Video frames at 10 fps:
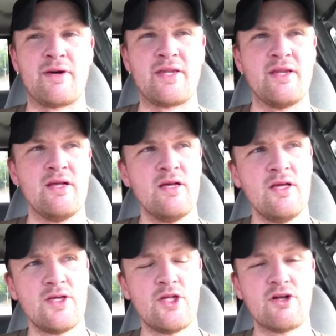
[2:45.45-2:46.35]
But
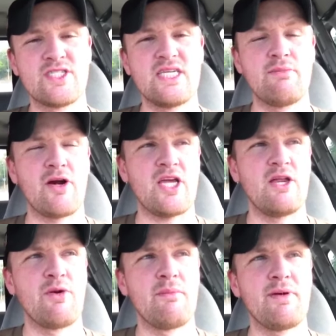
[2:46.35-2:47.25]
you don't see Mark
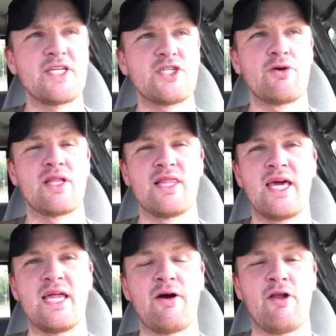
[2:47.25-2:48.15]
Henry and Big Show get
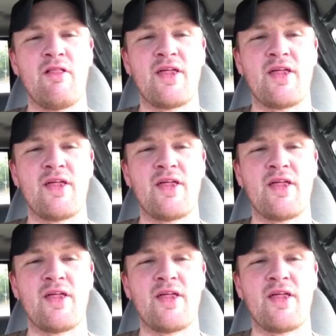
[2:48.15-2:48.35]
laid out all